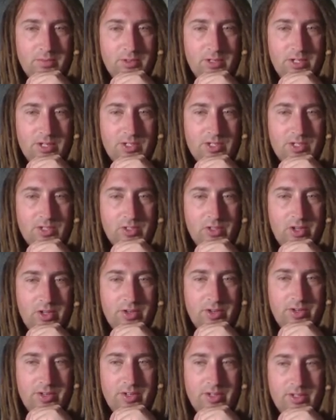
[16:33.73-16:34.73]
pretty
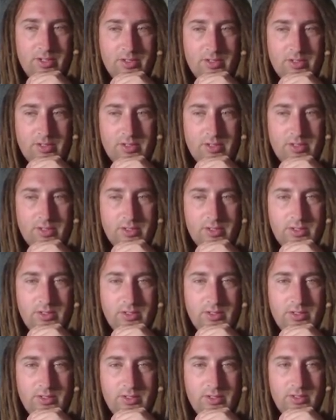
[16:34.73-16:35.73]
slaughtered.
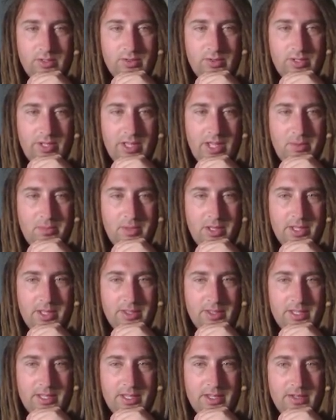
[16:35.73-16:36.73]
No doubt
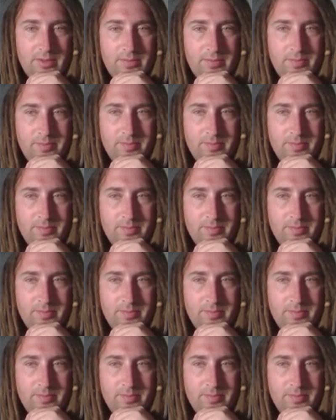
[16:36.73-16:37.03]
about that.